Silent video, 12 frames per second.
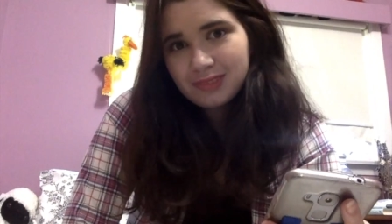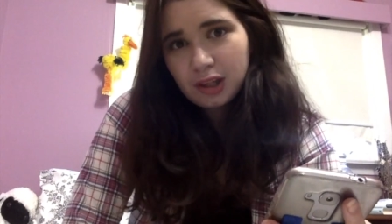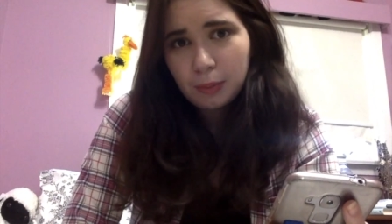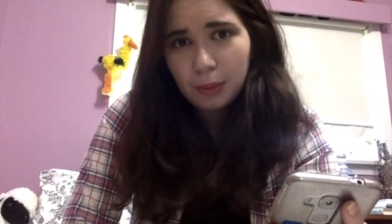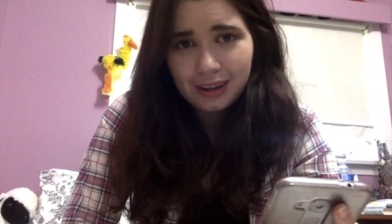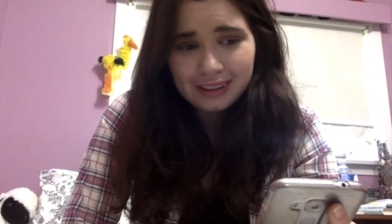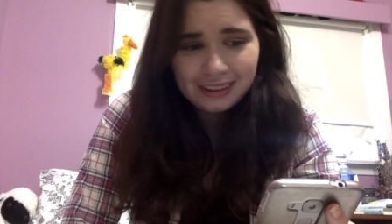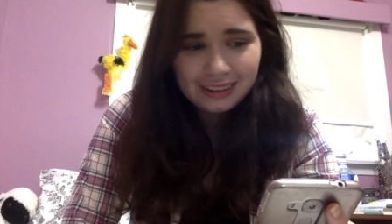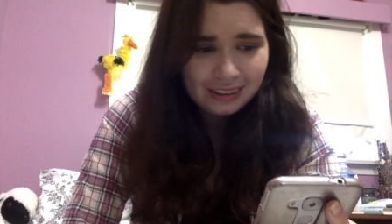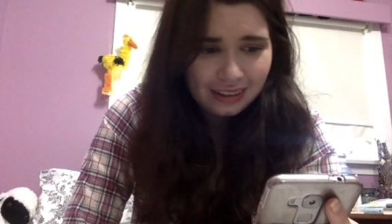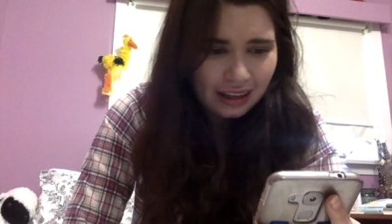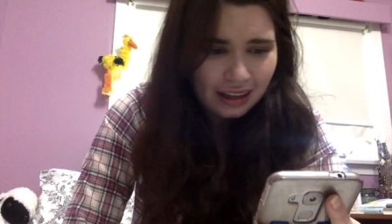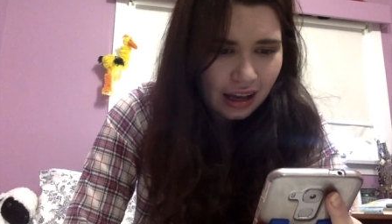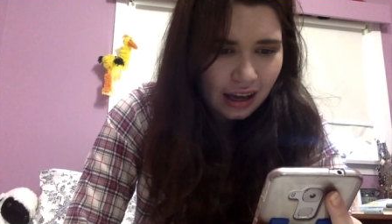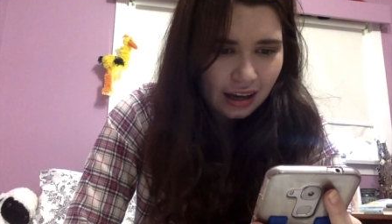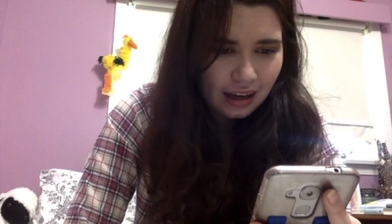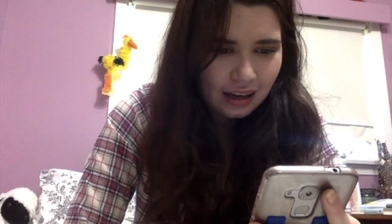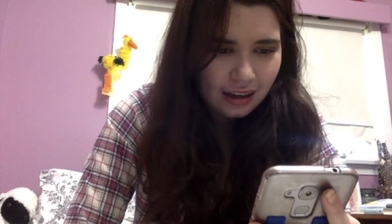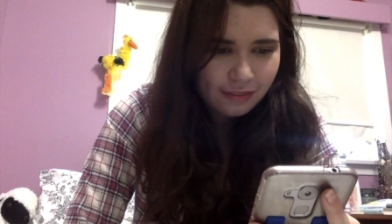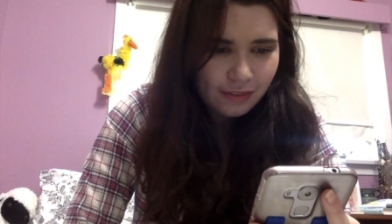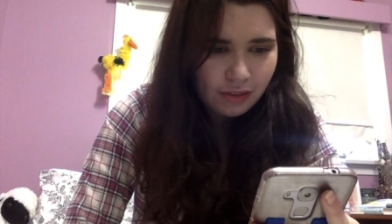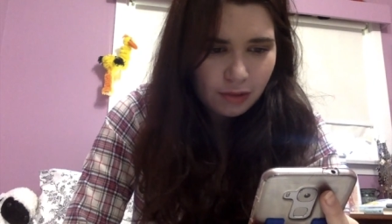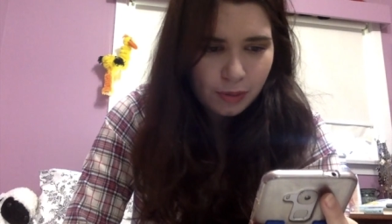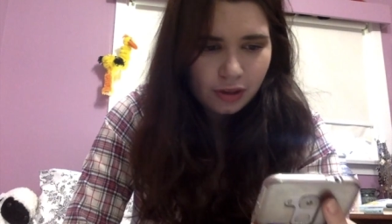Come on.
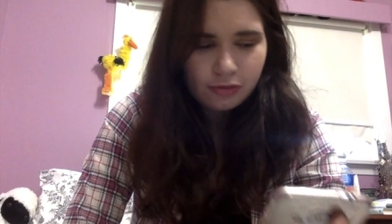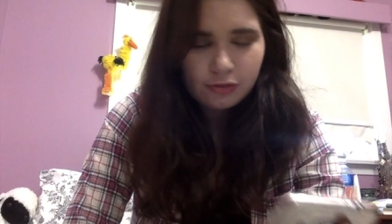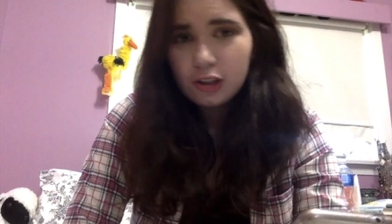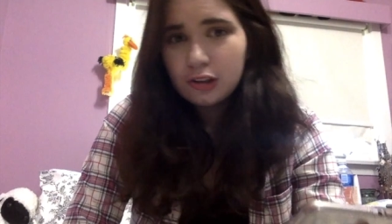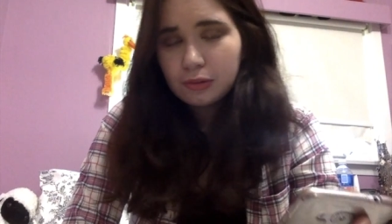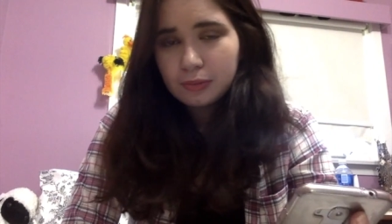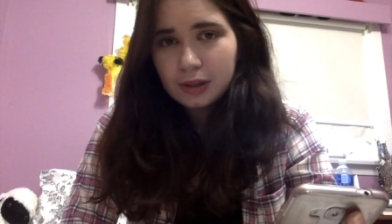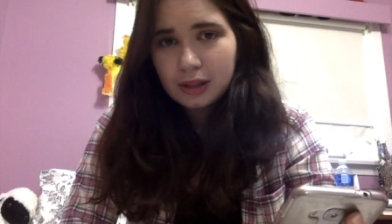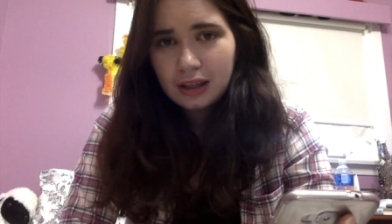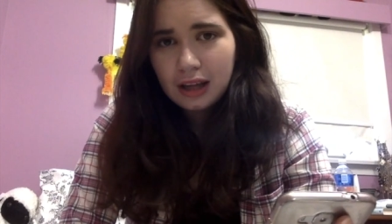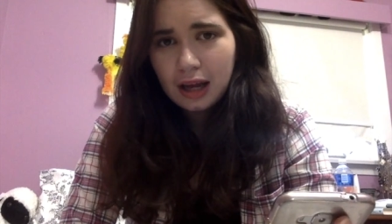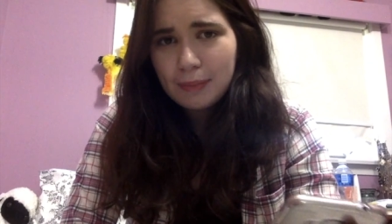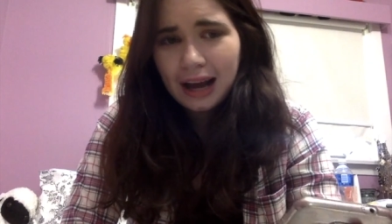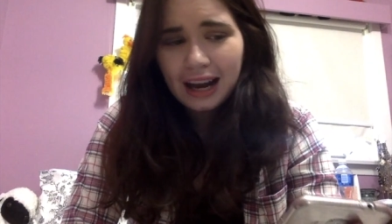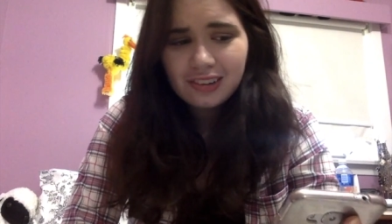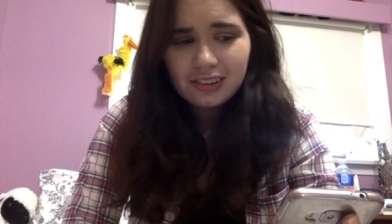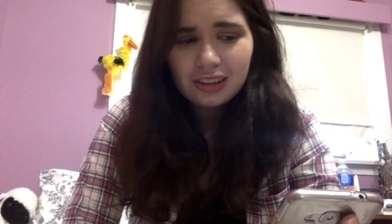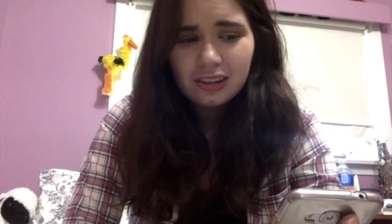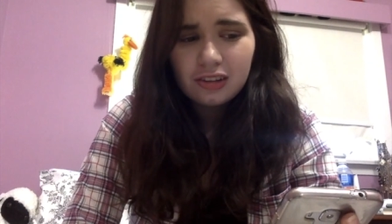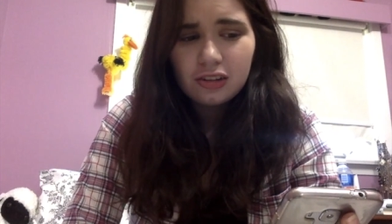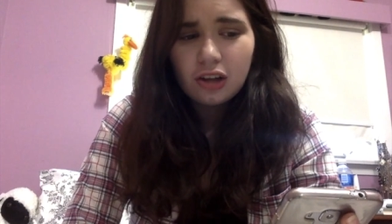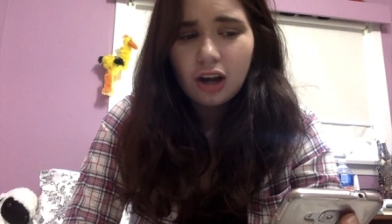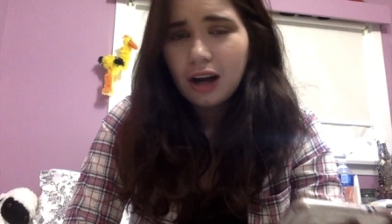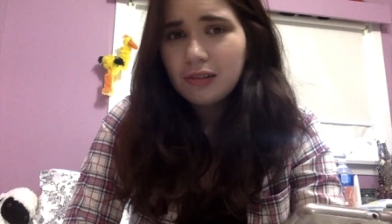Favorite perfume. I'm actually
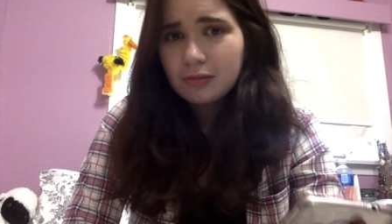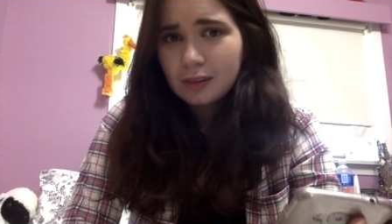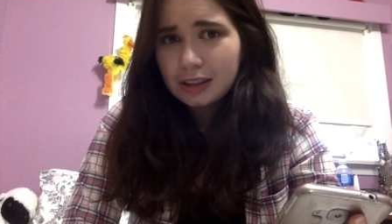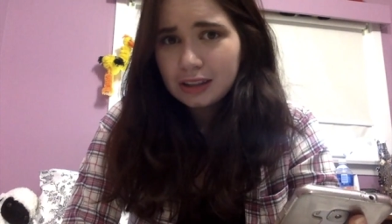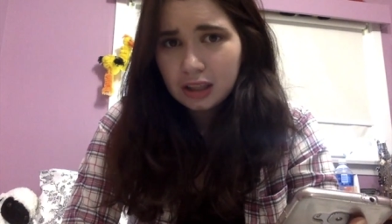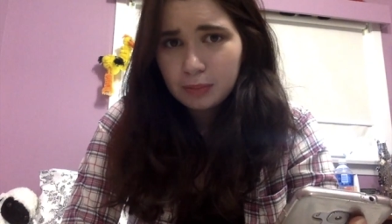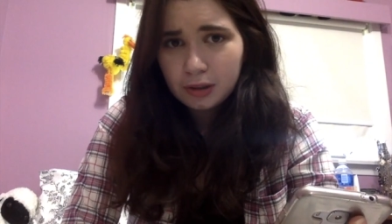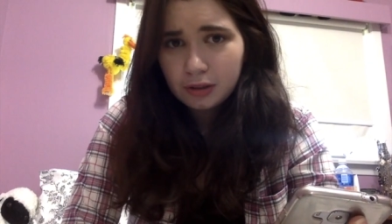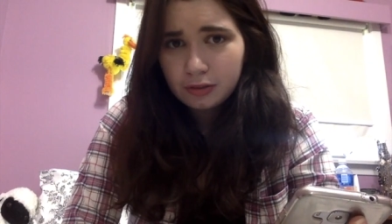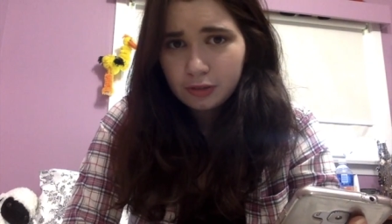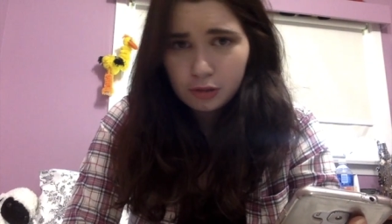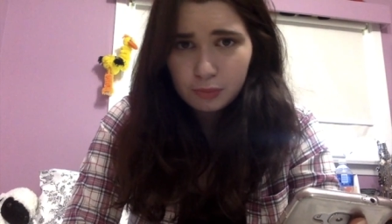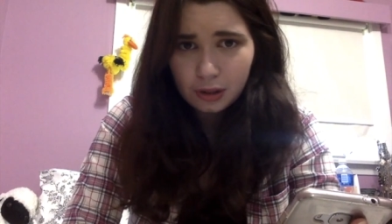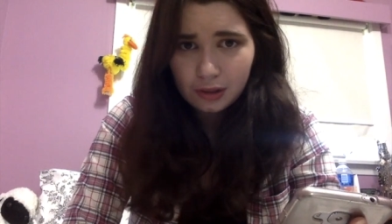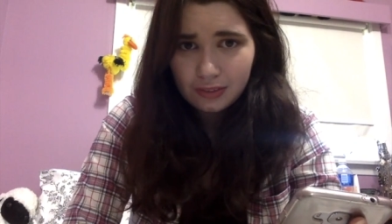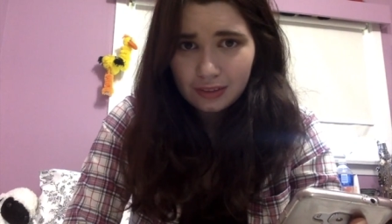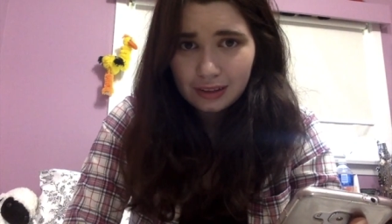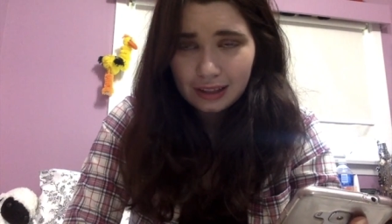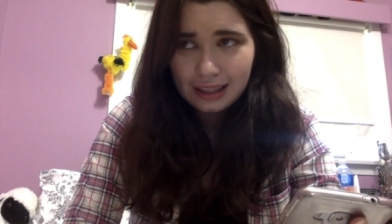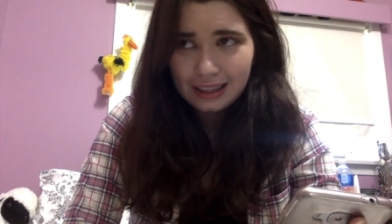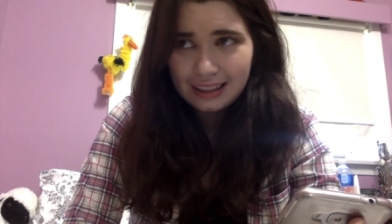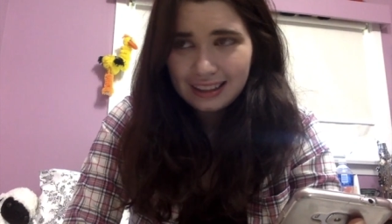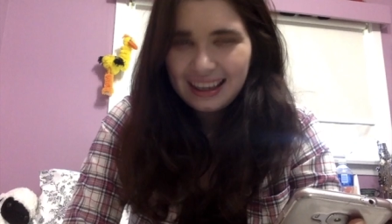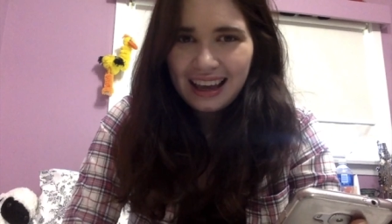not really a perfume person. Like,
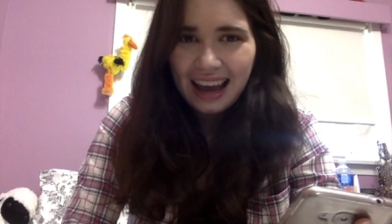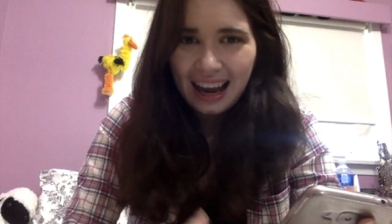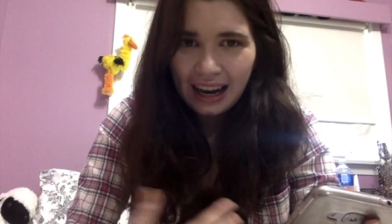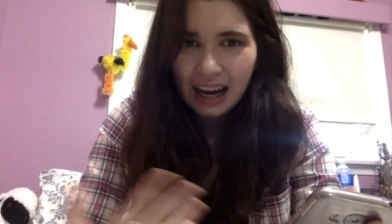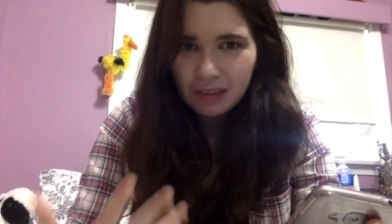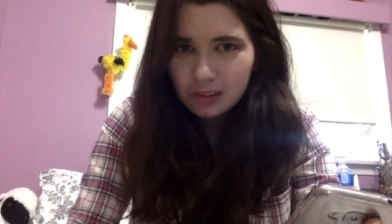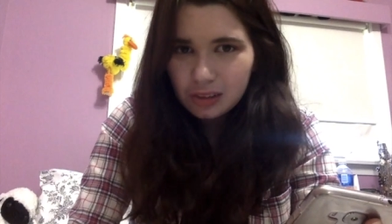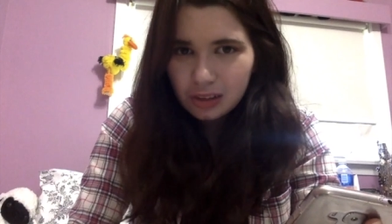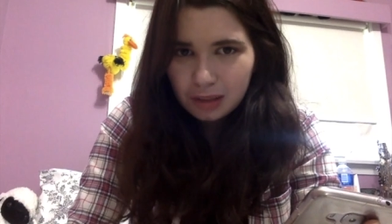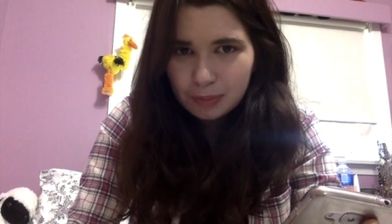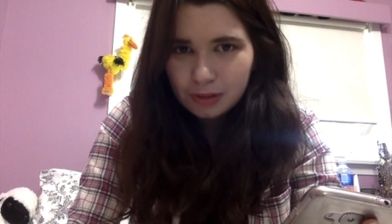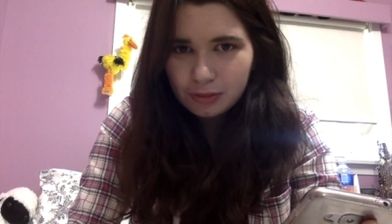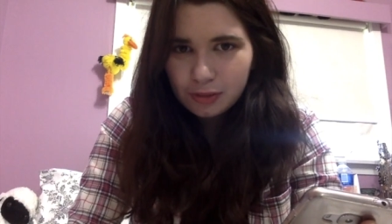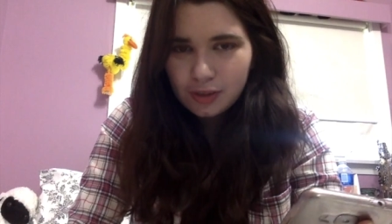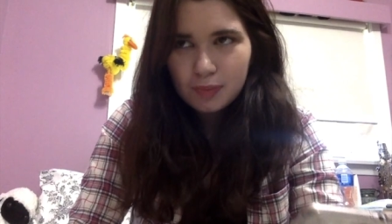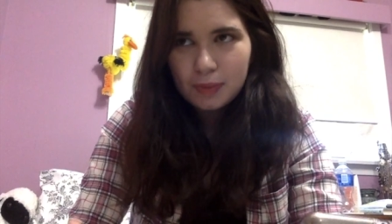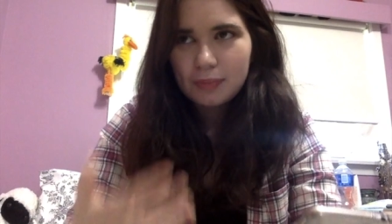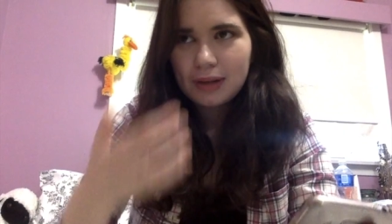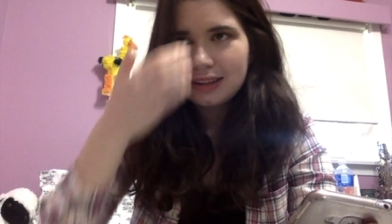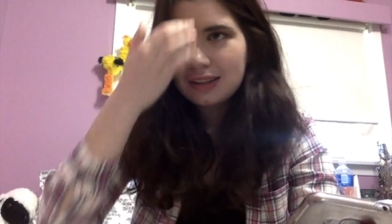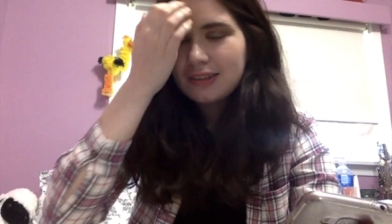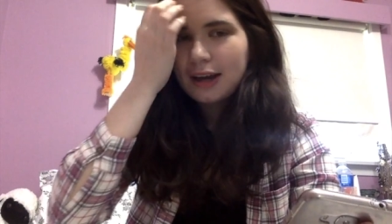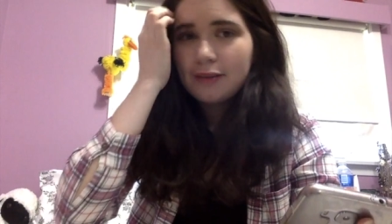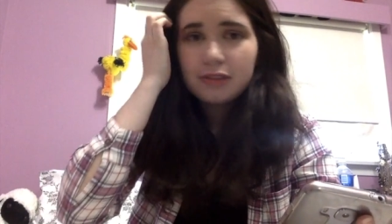I have a lot of perfumes, but I'm not the
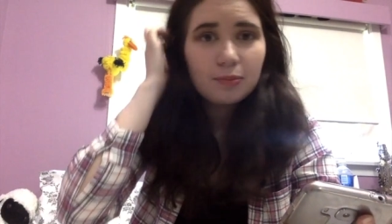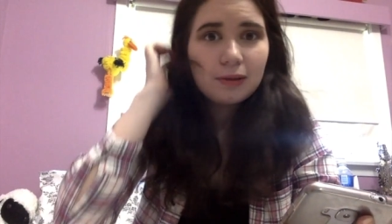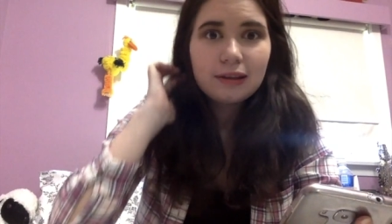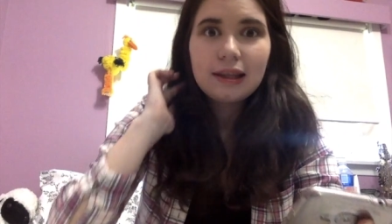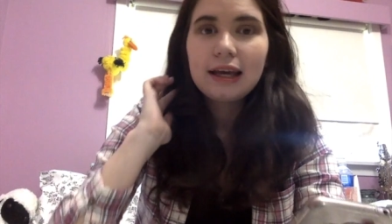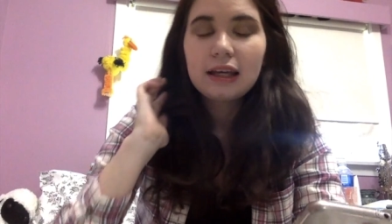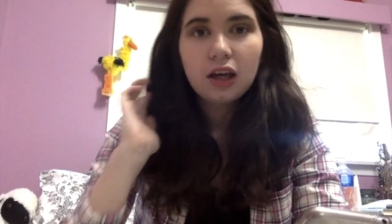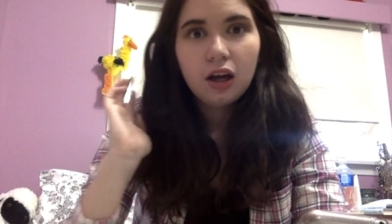type to be like,